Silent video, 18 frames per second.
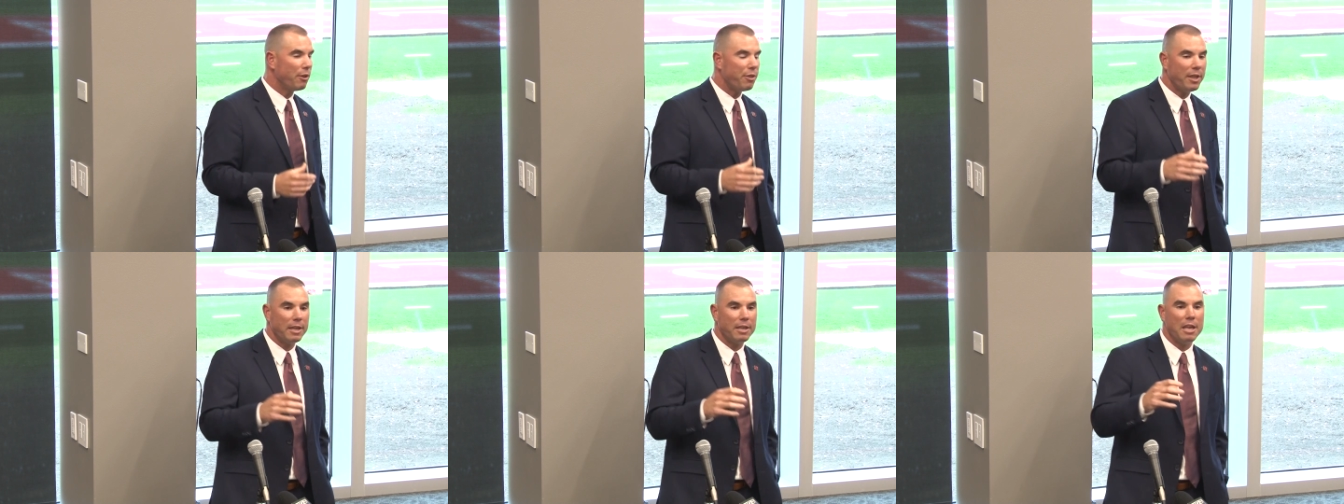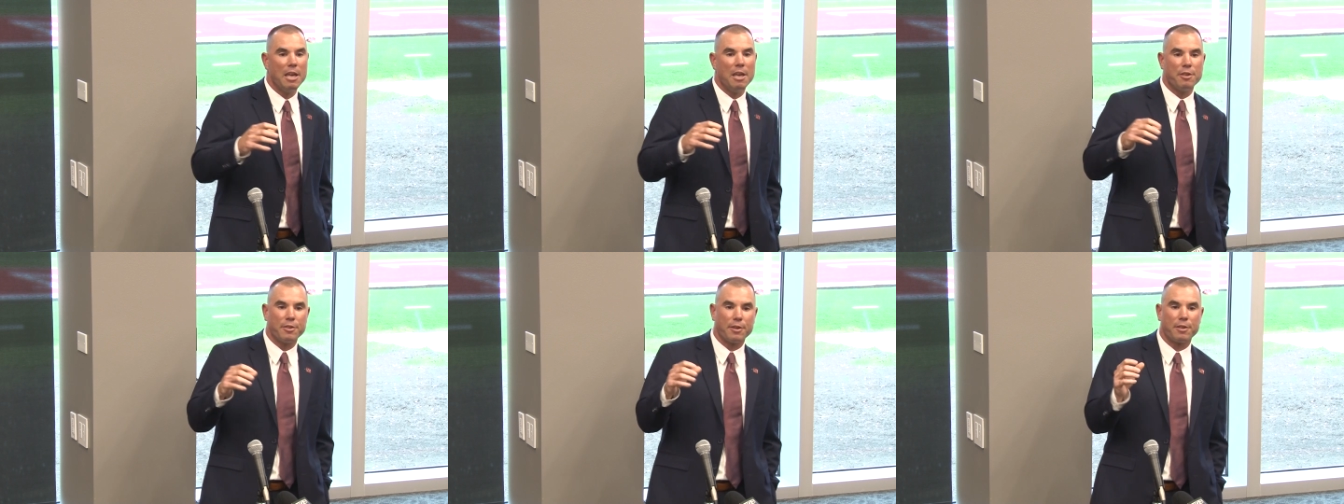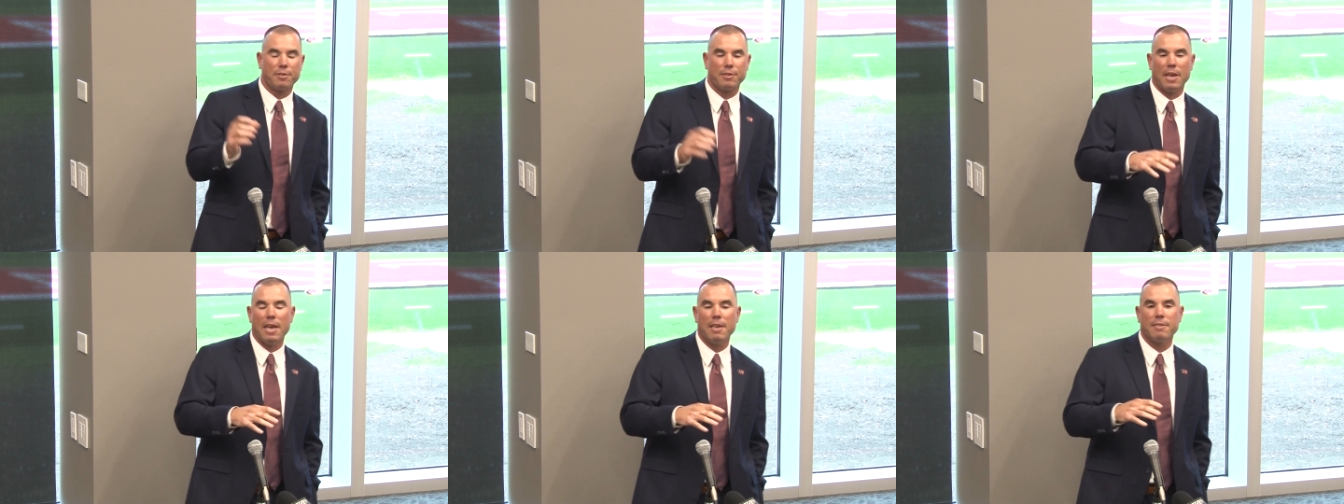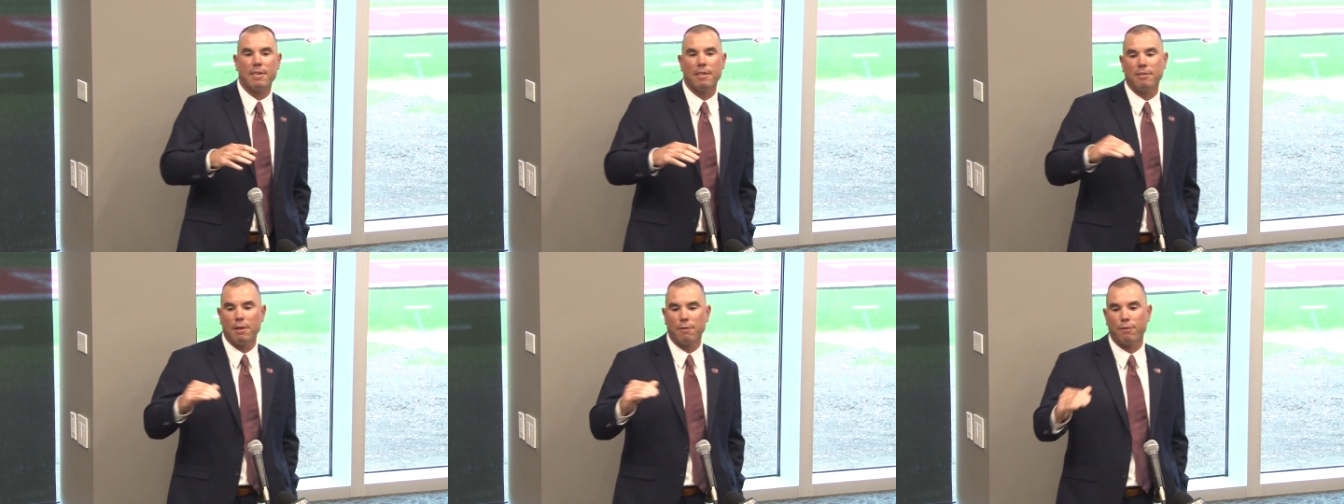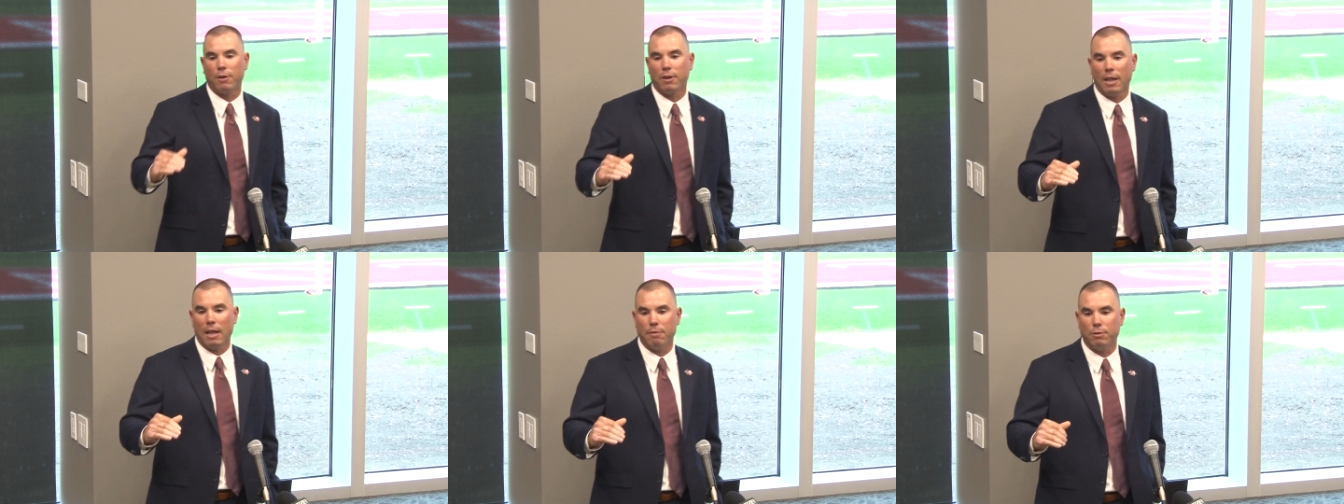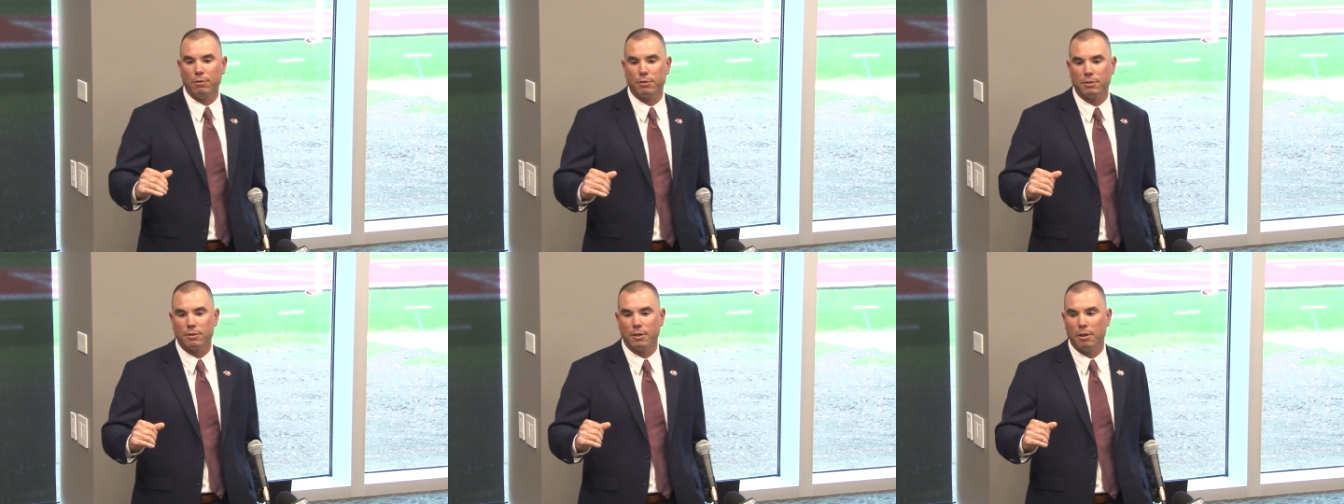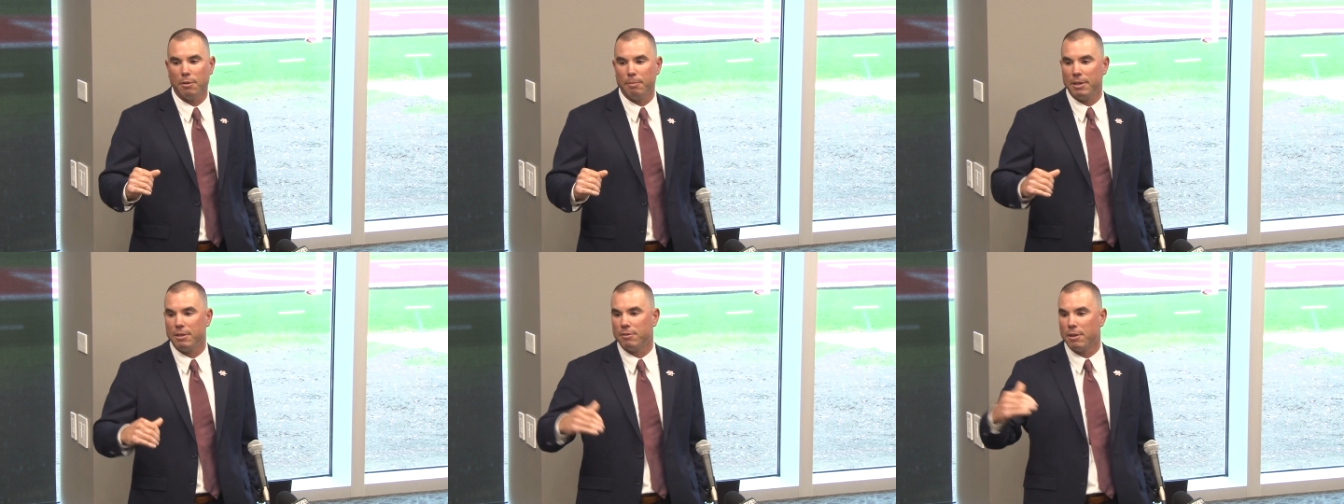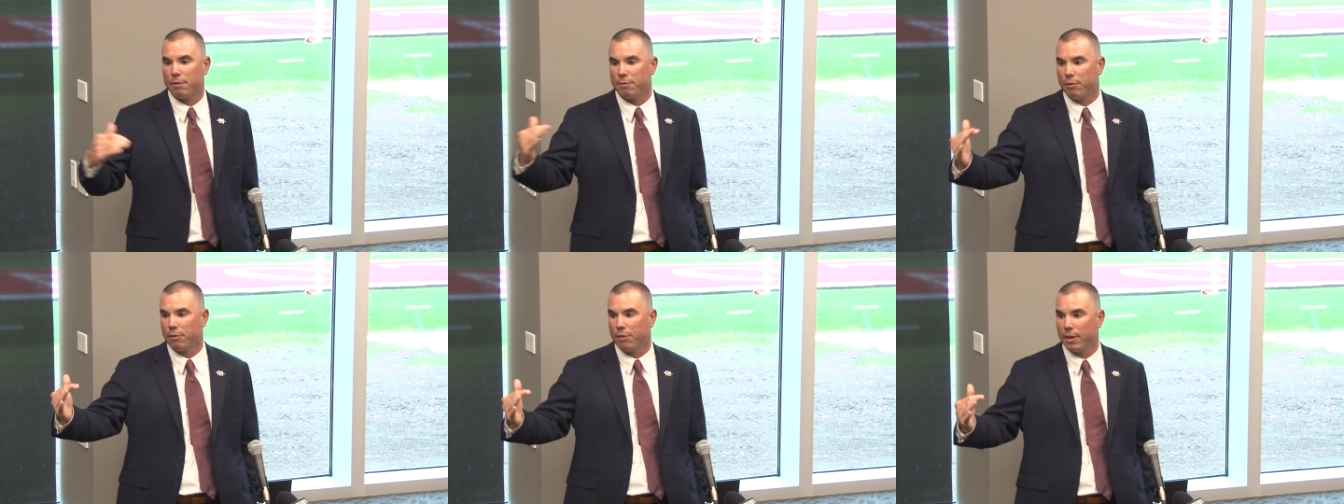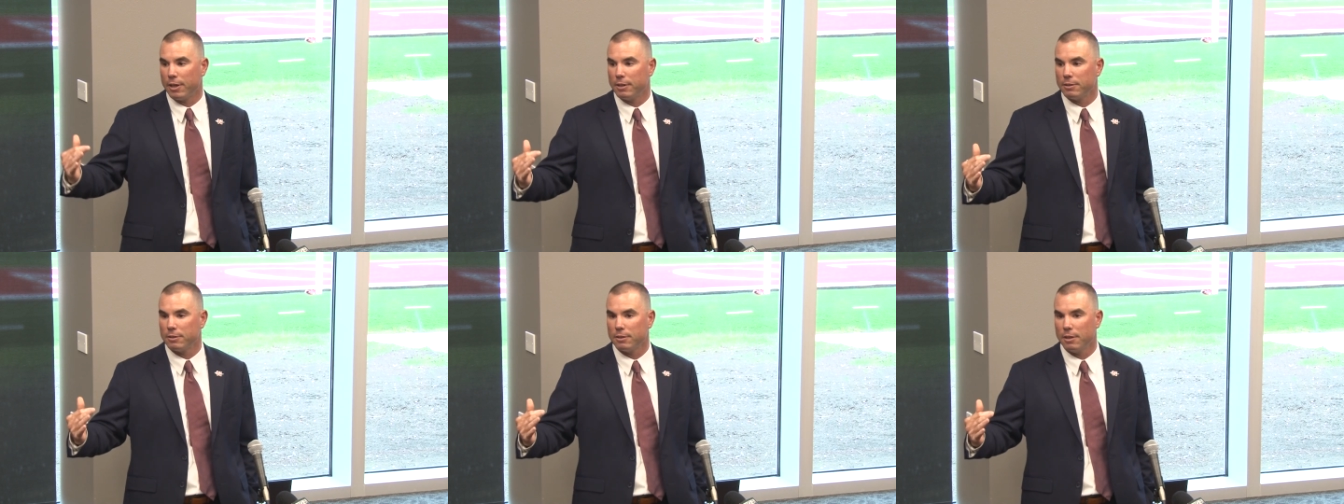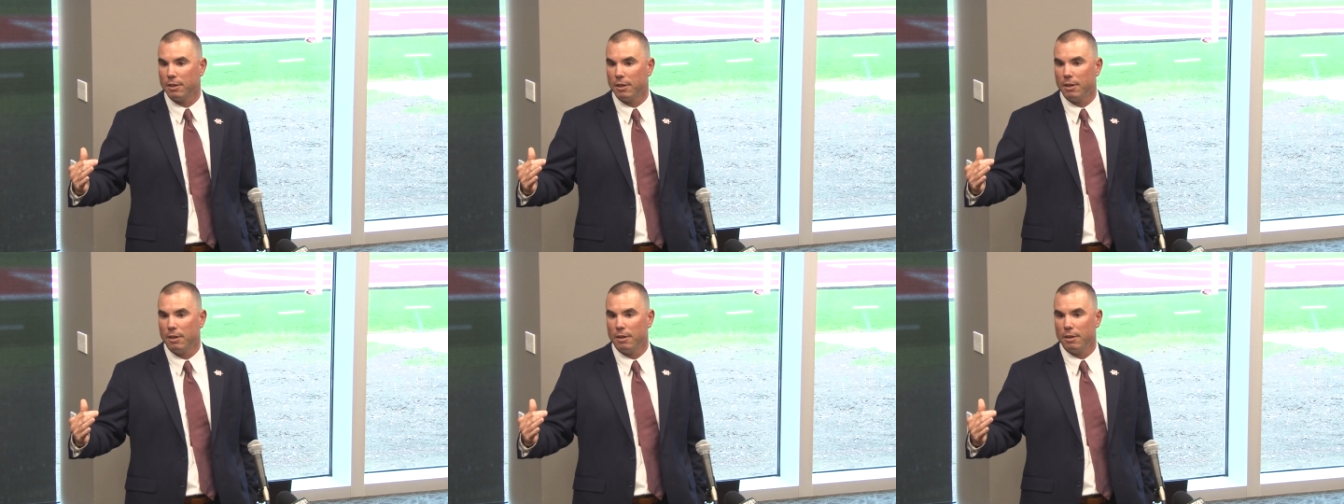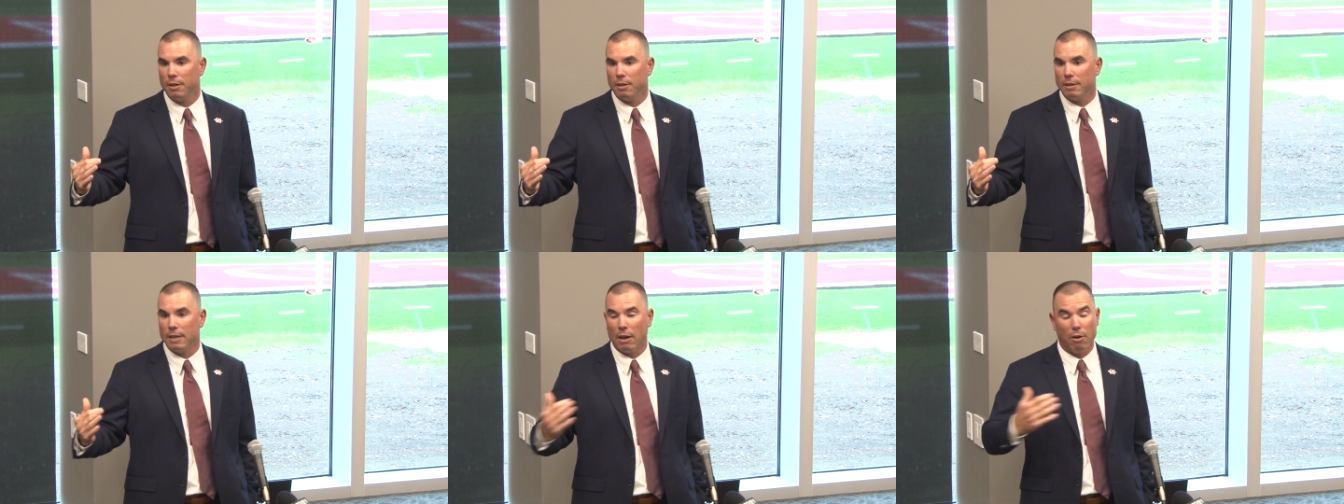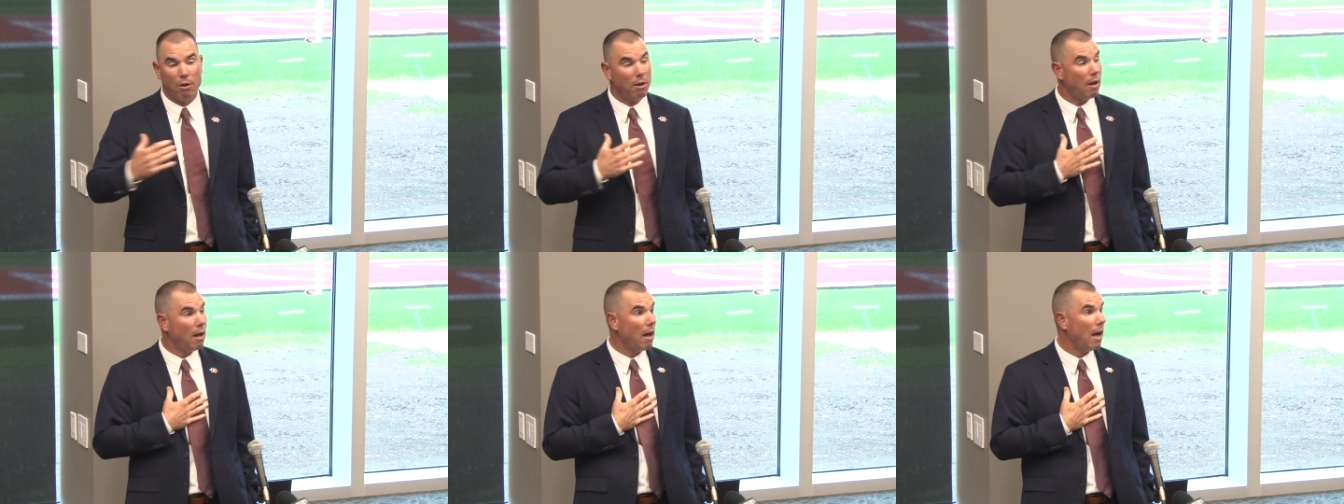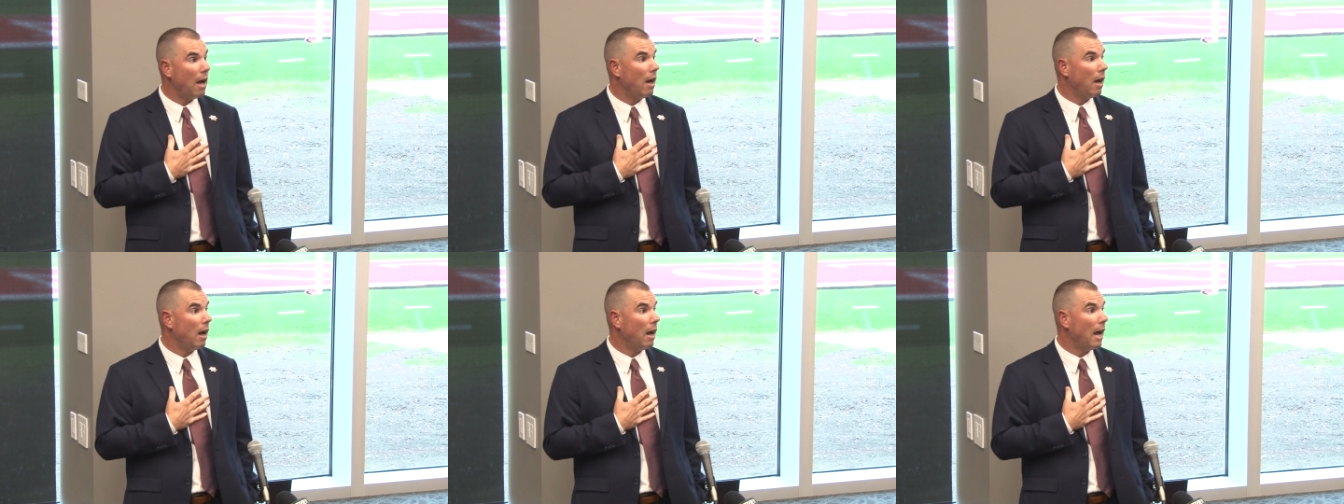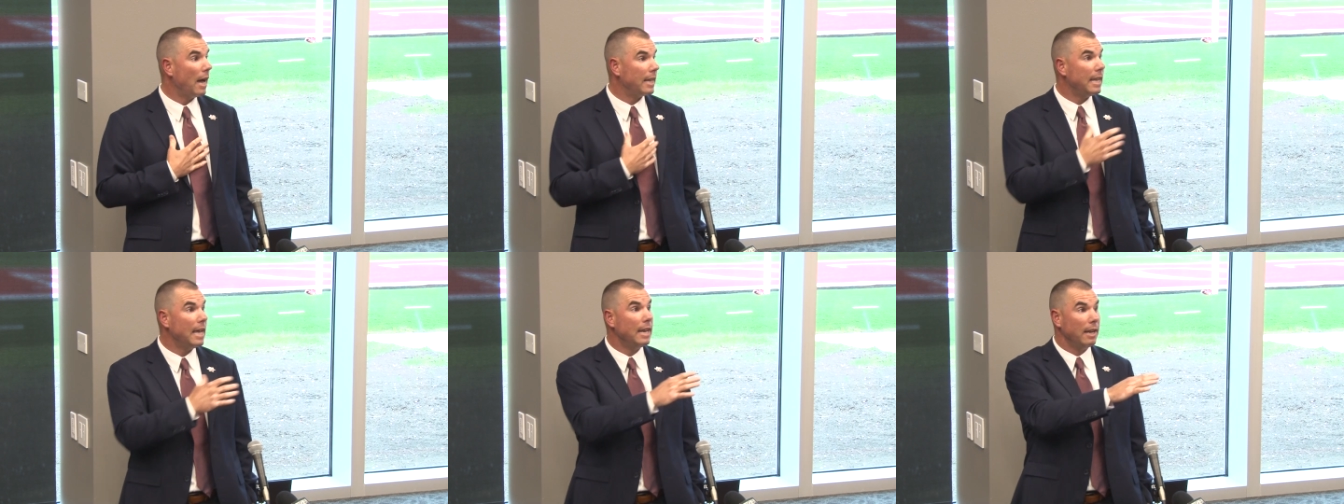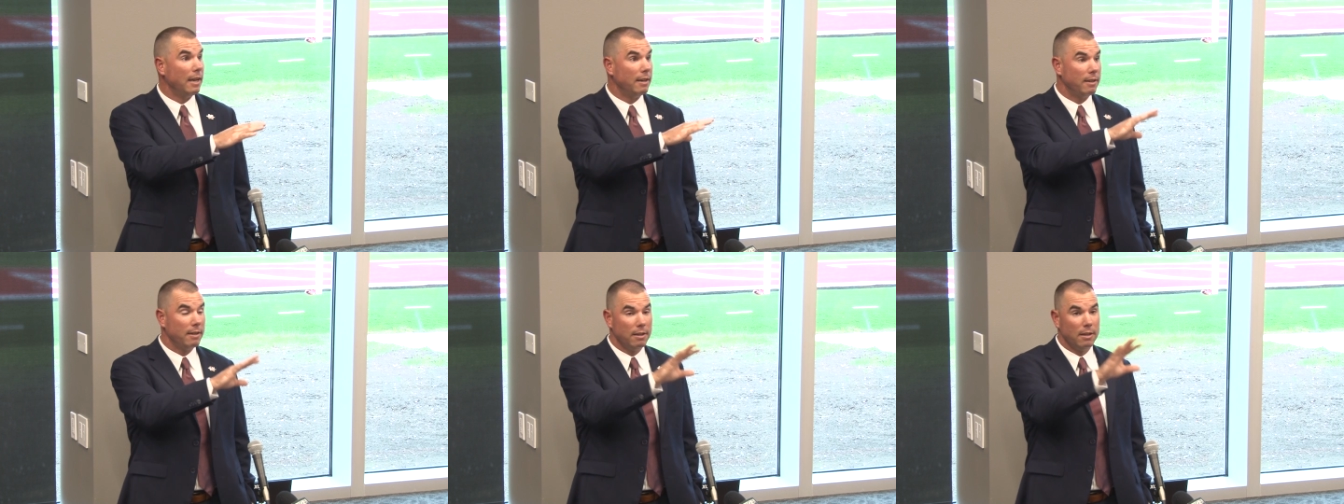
I think success at different levels means different things. Now, I get it.